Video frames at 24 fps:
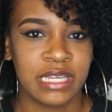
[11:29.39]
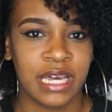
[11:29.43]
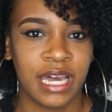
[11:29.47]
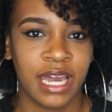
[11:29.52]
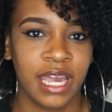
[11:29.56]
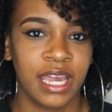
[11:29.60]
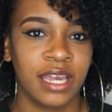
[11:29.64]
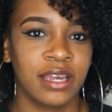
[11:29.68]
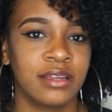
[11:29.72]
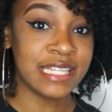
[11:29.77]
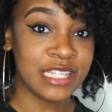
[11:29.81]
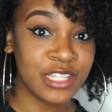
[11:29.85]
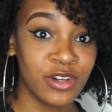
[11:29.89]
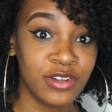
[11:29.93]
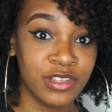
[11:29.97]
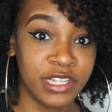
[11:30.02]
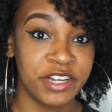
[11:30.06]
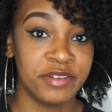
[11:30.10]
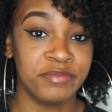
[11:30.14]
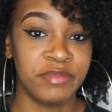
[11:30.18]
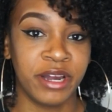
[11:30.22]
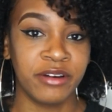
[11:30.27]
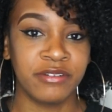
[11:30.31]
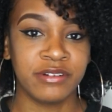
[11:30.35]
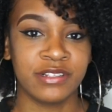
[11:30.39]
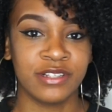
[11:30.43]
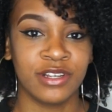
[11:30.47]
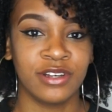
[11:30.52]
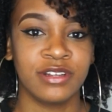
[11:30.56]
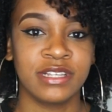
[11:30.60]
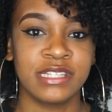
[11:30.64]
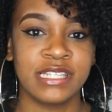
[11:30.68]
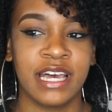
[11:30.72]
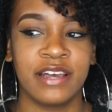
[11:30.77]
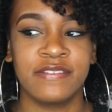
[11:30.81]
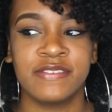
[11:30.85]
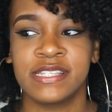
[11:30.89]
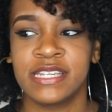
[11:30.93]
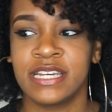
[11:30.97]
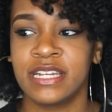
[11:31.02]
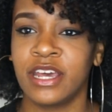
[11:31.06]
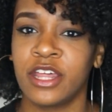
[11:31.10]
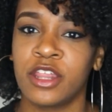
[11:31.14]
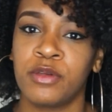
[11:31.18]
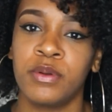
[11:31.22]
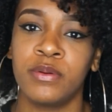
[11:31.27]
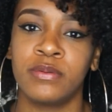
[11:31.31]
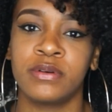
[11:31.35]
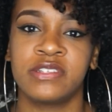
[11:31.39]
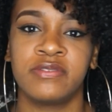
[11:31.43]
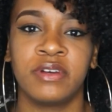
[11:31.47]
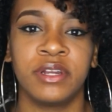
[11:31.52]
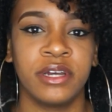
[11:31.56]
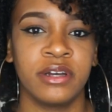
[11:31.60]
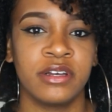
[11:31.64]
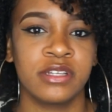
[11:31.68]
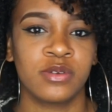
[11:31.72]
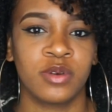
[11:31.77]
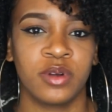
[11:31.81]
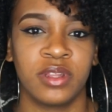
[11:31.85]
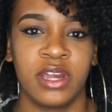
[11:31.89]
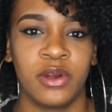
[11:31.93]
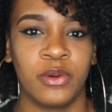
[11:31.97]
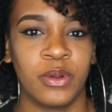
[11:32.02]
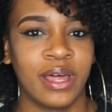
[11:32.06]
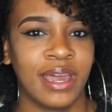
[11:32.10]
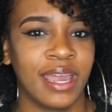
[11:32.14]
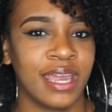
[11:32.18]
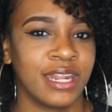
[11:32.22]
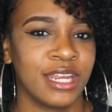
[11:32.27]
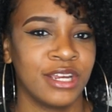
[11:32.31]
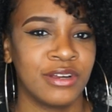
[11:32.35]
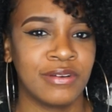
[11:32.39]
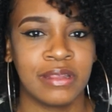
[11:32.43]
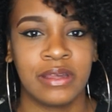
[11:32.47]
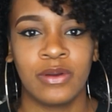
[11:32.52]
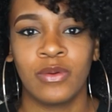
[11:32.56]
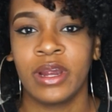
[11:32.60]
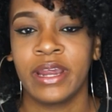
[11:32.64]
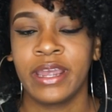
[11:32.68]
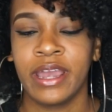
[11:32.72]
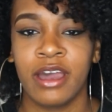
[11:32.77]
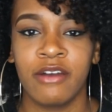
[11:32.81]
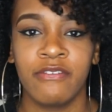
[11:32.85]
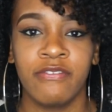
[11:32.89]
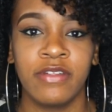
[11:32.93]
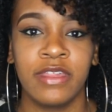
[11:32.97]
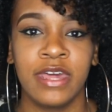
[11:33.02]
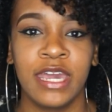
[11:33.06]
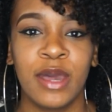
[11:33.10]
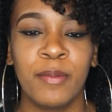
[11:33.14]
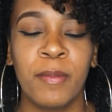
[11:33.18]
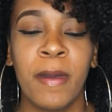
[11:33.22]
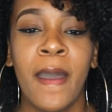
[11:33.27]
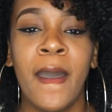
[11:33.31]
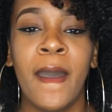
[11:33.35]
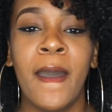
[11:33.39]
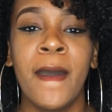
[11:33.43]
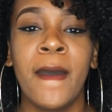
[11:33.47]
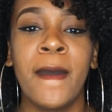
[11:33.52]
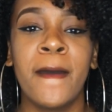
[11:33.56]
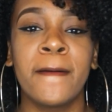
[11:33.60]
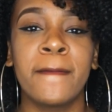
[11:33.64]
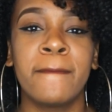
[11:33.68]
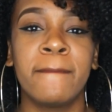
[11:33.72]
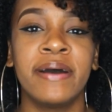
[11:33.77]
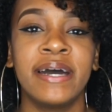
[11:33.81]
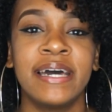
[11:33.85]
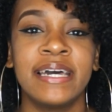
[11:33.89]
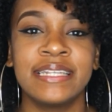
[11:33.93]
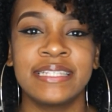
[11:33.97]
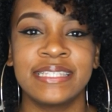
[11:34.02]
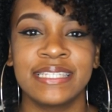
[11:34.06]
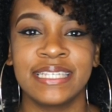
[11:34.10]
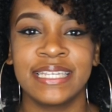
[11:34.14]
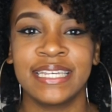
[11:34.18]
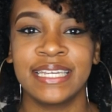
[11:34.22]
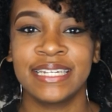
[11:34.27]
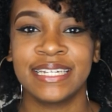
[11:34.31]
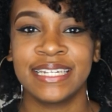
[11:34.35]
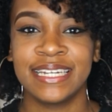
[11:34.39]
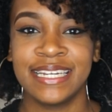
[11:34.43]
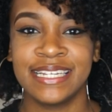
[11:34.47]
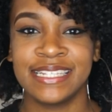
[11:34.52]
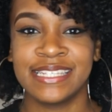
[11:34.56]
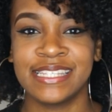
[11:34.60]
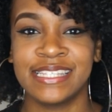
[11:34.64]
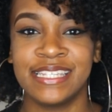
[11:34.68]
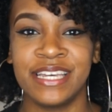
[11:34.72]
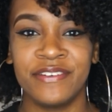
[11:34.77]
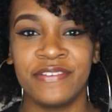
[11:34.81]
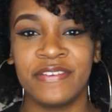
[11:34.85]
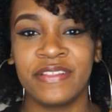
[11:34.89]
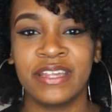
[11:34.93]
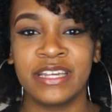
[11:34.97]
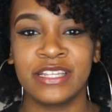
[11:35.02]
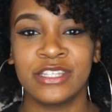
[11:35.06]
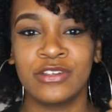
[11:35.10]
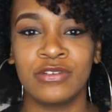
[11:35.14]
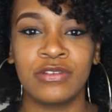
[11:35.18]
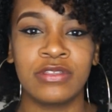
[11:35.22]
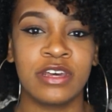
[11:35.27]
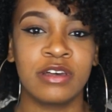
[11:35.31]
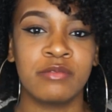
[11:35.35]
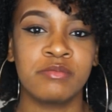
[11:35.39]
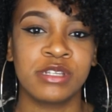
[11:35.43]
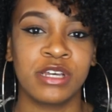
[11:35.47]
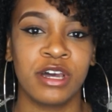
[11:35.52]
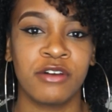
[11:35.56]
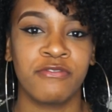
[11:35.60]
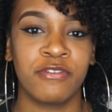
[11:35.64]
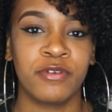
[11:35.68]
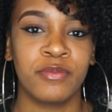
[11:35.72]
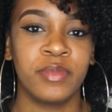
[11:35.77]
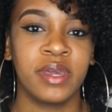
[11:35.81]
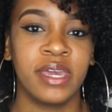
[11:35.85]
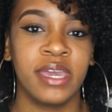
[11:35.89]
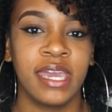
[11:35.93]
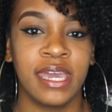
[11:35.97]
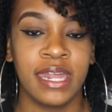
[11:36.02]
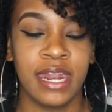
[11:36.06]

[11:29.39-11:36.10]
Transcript: Like, I still love my results. I've seen other people's videos where they were like, didn't really work out for them, but it's definitely two thumbs up for me.